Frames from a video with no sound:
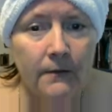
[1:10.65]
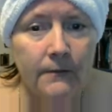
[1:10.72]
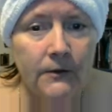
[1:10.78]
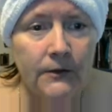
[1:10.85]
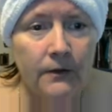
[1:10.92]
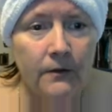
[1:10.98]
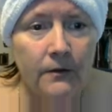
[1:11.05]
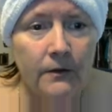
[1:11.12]

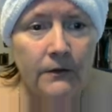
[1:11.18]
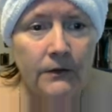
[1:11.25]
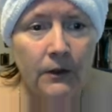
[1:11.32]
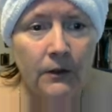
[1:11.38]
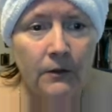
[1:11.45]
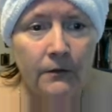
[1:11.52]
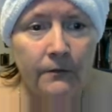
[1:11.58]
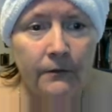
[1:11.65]
So the
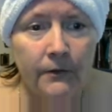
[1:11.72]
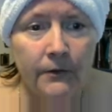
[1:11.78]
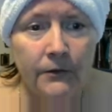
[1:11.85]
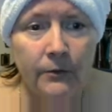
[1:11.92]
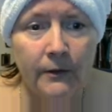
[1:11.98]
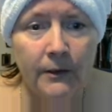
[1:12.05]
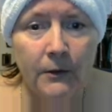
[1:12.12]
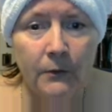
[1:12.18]
total for
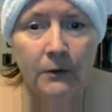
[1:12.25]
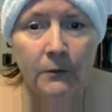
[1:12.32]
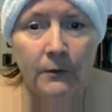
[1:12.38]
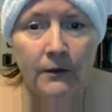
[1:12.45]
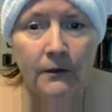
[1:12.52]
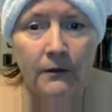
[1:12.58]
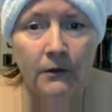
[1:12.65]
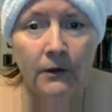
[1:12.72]

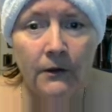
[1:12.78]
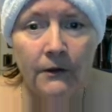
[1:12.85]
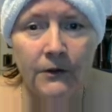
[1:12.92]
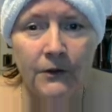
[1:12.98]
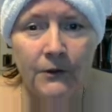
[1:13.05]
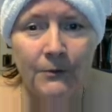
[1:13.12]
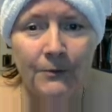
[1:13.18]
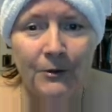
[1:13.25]

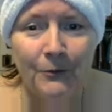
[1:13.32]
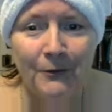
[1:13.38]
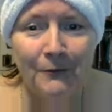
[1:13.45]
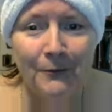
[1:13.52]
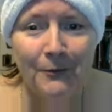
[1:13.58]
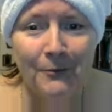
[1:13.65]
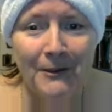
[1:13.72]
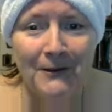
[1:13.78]

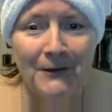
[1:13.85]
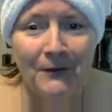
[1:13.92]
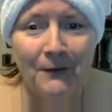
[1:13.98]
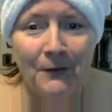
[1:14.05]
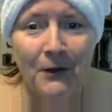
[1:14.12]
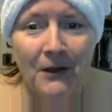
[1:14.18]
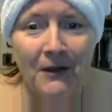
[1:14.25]
24 weeks of